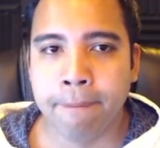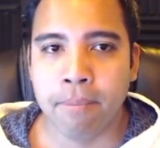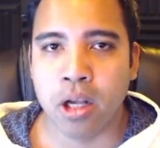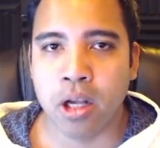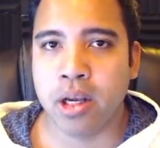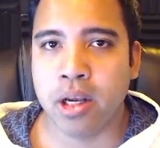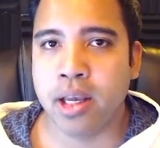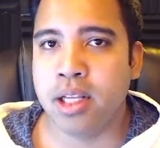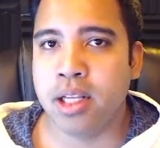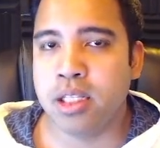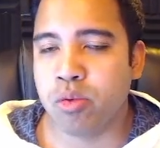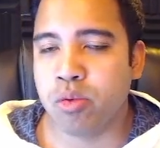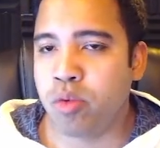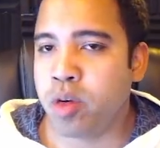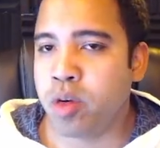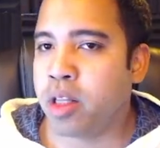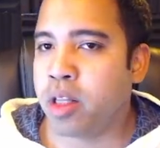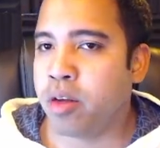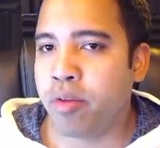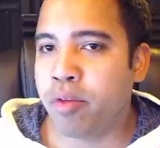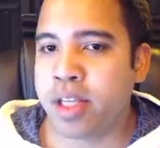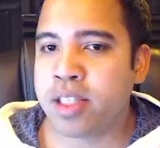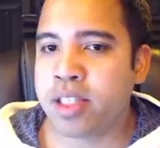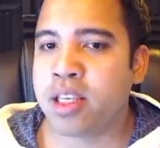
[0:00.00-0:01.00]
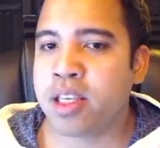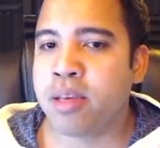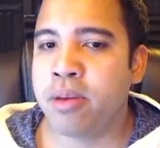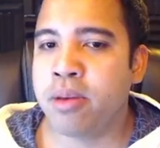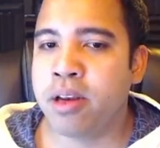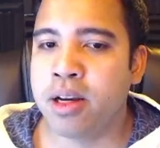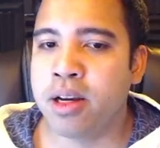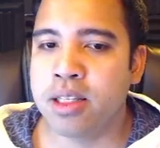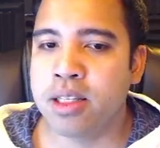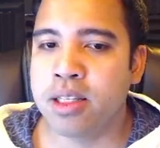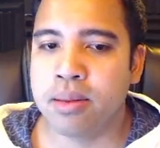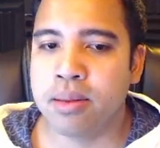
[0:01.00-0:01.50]
Okay, it's really risky
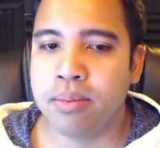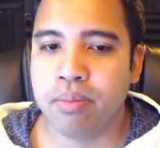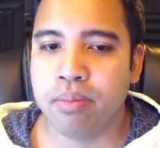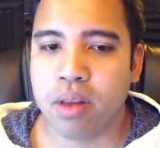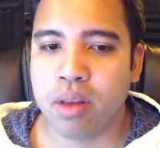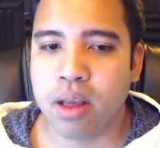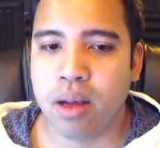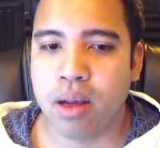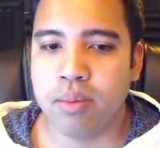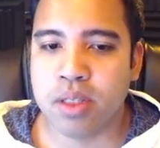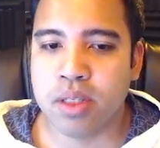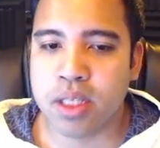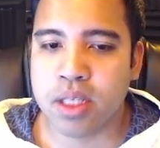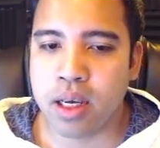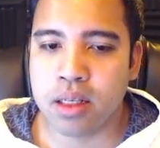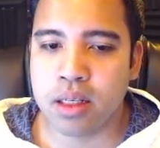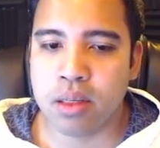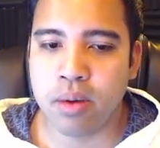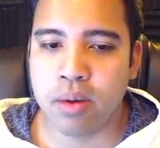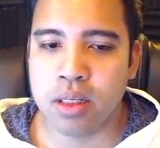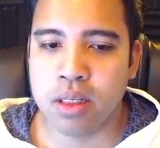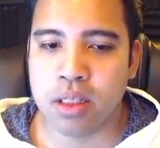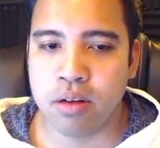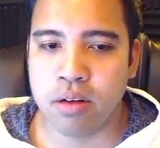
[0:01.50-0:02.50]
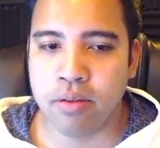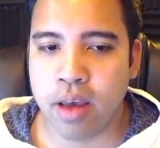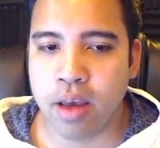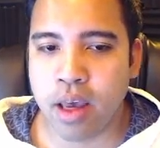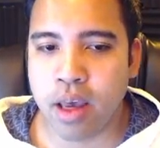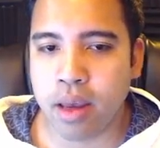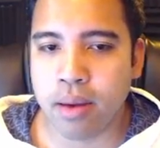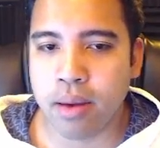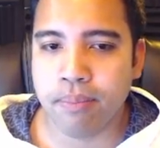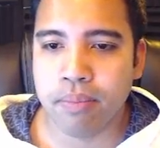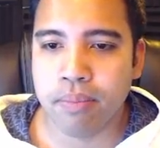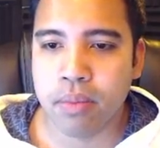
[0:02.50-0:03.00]
because I'm saying to myself,
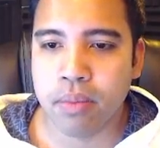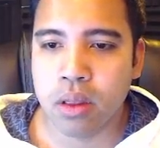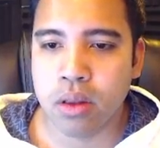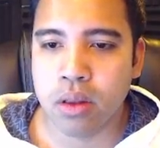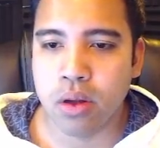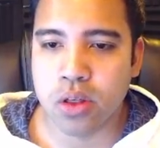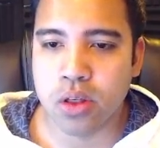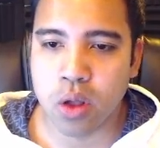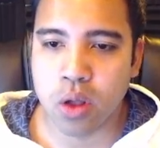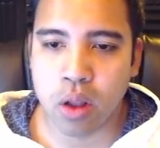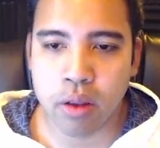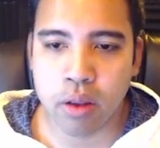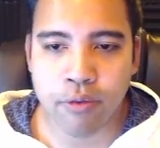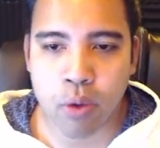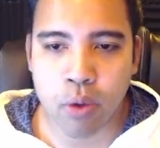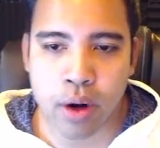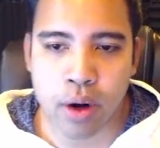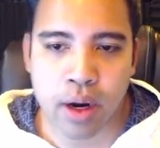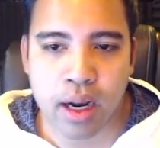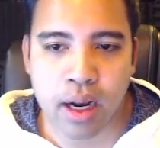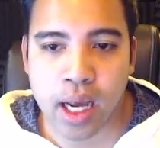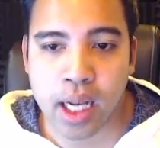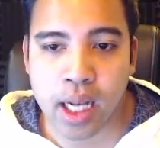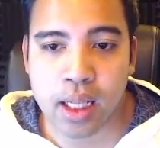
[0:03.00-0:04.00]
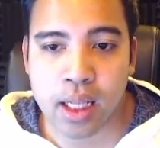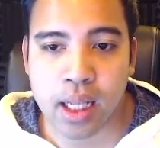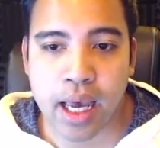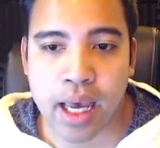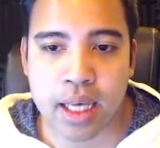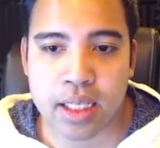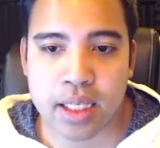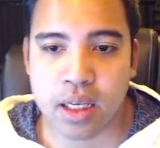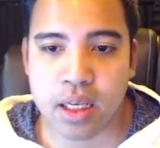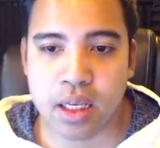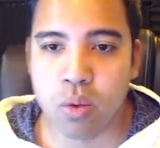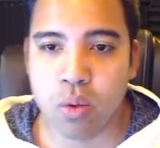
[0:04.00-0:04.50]
hey, there's only 49
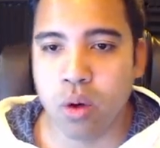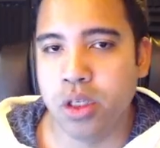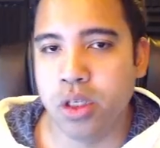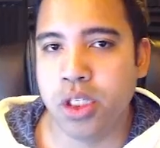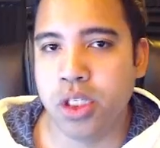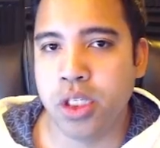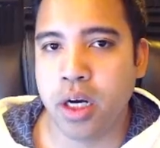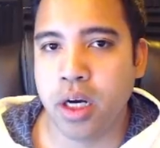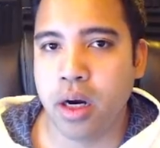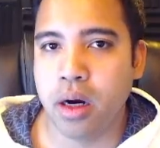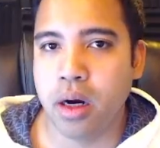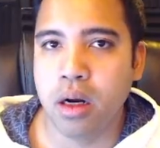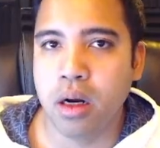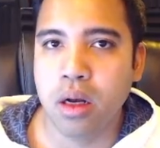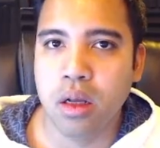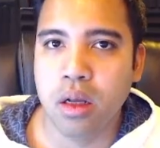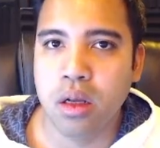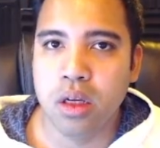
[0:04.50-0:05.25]
likes and one share.